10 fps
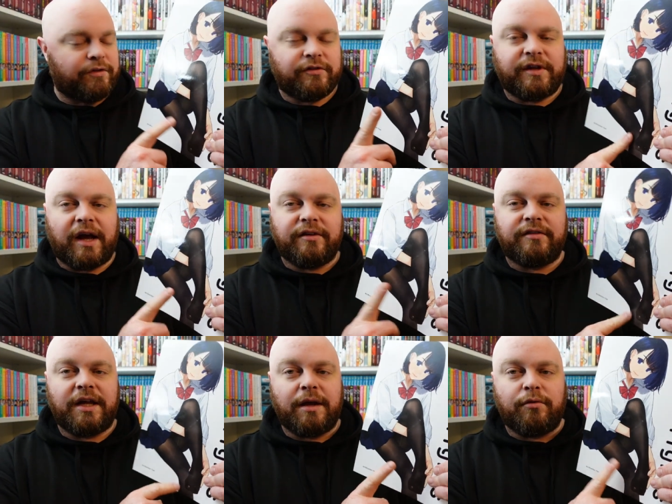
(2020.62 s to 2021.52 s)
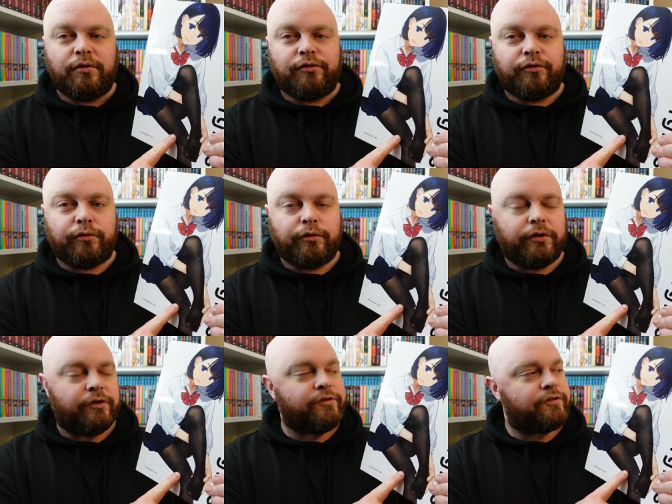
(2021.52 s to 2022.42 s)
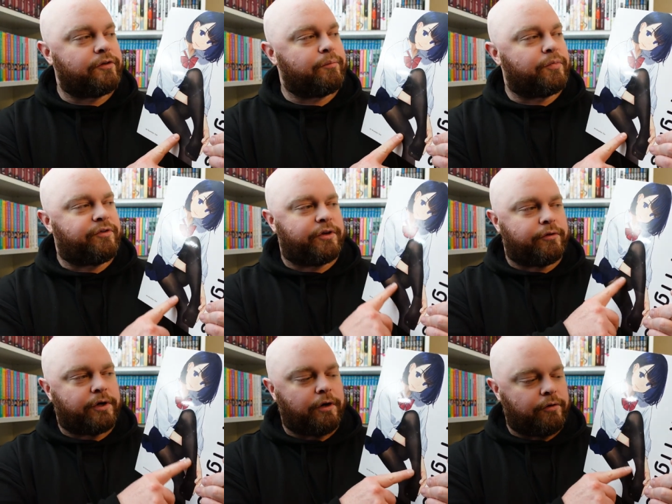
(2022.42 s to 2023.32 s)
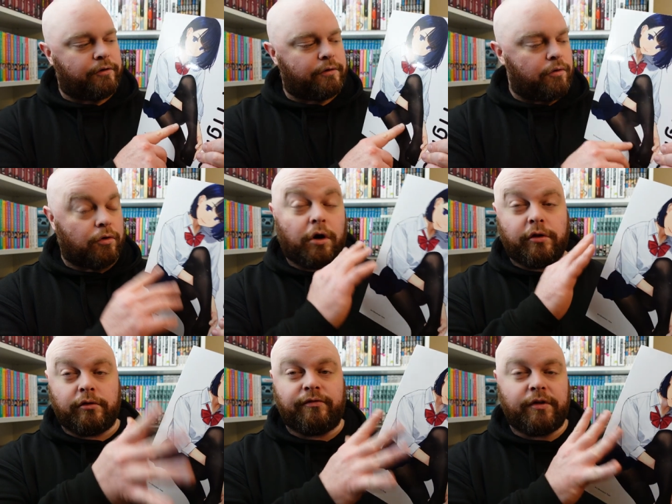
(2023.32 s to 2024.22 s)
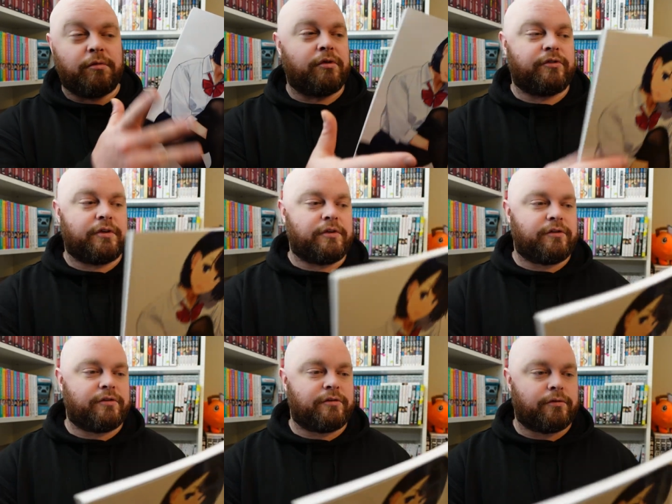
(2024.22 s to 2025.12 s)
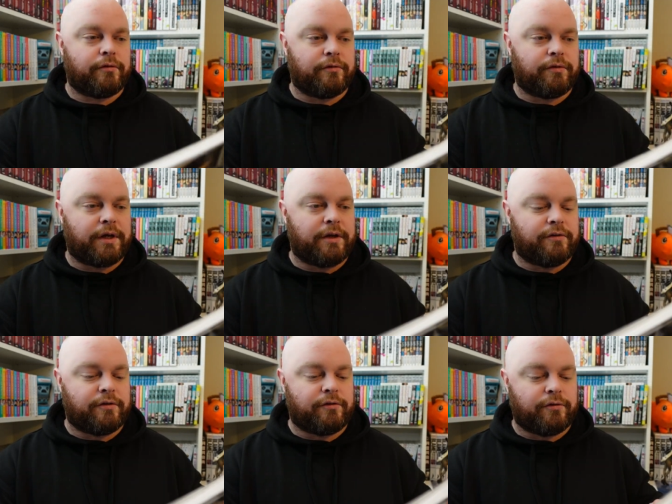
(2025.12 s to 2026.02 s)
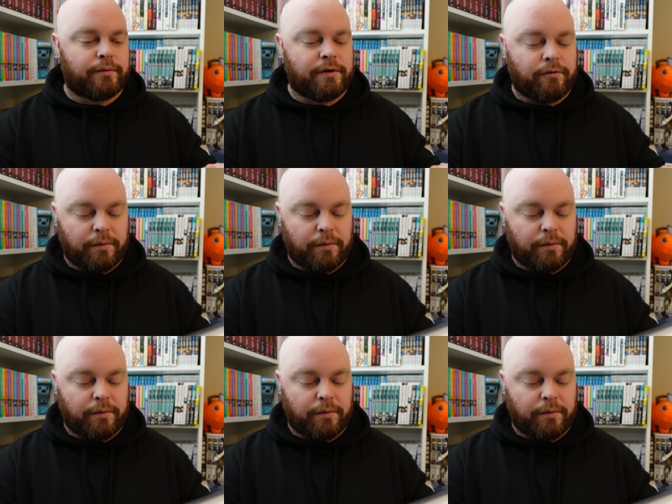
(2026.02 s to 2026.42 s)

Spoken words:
this guy's name who drew this particular character, or all the females in this, or the ladies in this, or whatever,